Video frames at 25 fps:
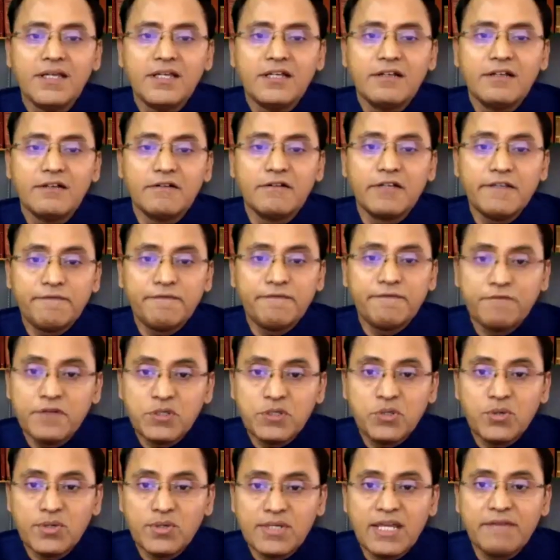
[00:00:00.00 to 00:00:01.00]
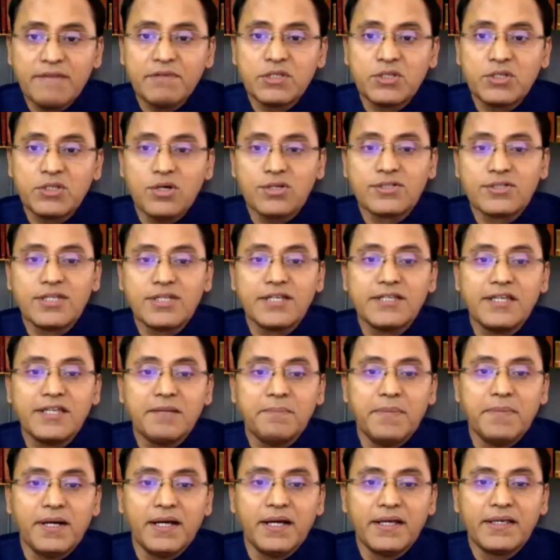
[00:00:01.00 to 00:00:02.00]
If we don't have a doctor
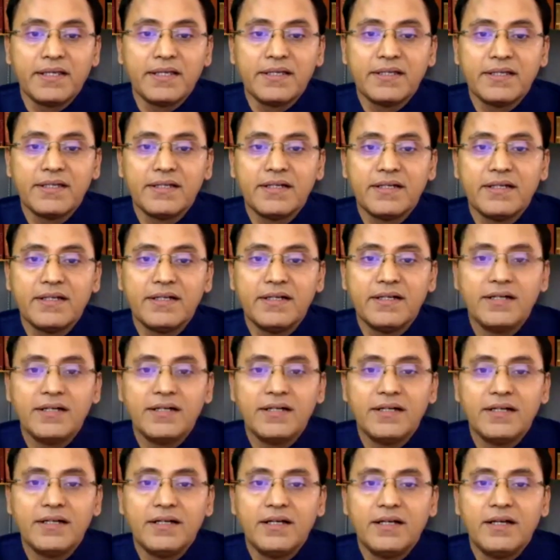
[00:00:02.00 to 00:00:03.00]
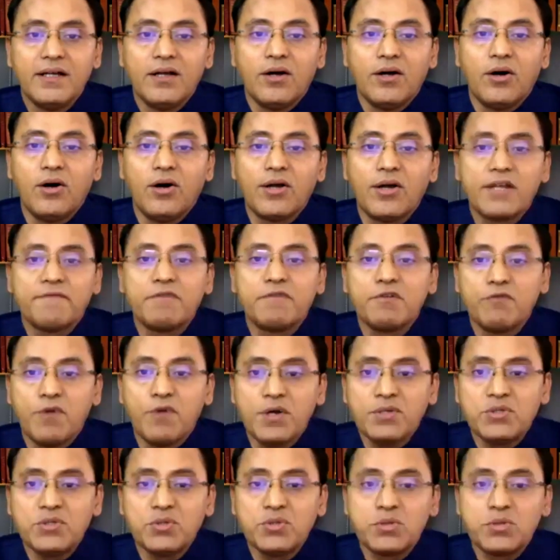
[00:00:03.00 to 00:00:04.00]
nearby, or if we
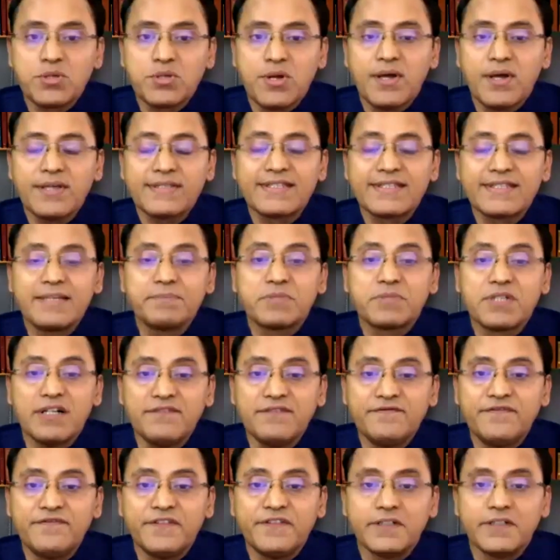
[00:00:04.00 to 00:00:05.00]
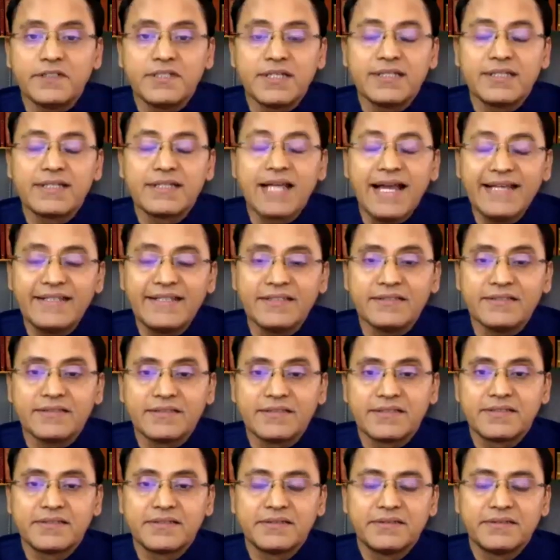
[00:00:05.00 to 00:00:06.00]
want to draw some comfort and guidance,